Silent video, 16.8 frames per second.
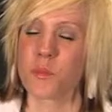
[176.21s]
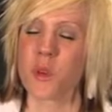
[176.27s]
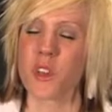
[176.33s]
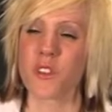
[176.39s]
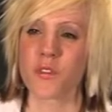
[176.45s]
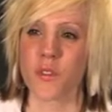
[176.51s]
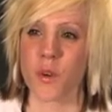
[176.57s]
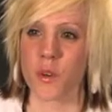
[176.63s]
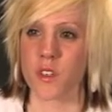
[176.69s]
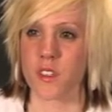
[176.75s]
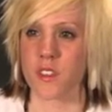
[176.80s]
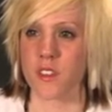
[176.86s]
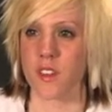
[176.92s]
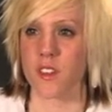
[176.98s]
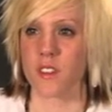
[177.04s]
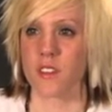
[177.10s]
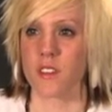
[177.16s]
being
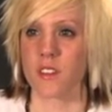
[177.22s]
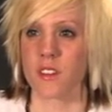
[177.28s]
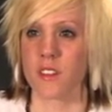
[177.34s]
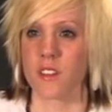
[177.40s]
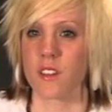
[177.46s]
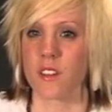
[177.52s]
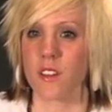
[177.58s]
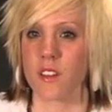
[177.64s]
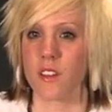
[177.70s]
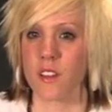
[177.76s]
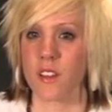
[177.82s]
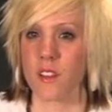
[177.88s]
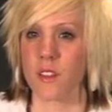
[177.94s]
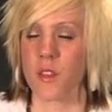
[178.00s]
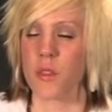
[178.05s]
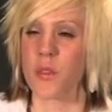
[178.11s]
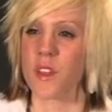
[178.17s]
focused on
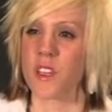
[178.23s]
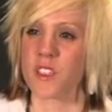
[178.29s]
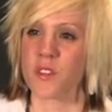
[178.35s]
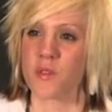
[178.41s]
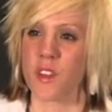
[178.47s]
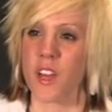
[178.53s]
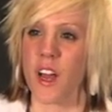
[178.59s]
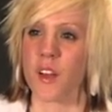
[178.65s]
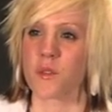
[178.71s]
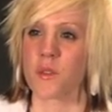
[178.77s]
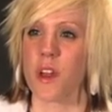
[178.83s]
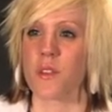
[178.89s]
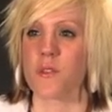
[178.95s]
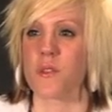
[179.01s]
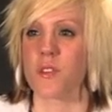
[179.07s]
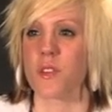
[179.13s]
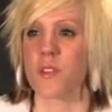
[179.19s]
the things of God
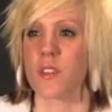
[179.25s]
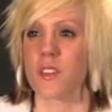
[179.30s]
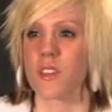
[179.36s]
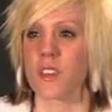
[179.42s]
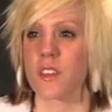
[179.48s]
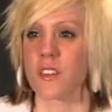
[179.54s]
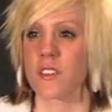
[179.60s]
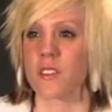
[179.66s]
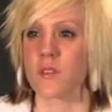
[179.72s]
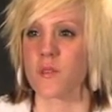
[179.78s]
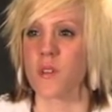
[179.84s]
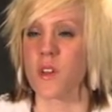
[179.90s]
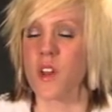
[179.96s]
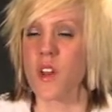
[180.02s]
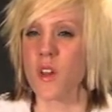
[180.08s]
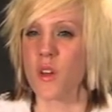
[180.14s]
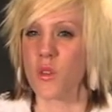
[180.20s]
rather than the things of
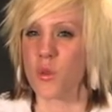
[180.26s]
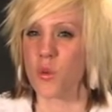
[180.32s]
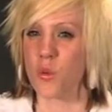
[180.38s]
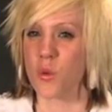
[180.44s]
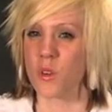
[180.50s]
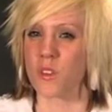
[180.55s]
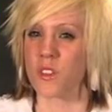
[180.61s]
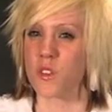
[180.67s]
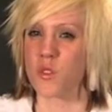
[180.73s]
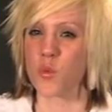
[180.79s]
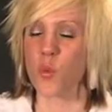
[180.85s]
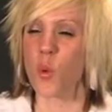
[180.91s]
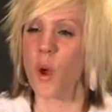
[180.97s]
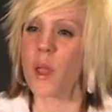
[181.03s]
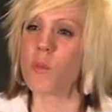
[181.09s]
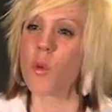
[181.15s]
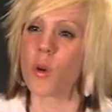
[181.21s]
the world is
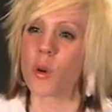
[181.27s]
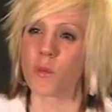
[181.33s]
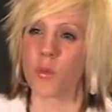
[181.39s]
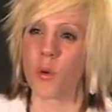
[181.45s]
way more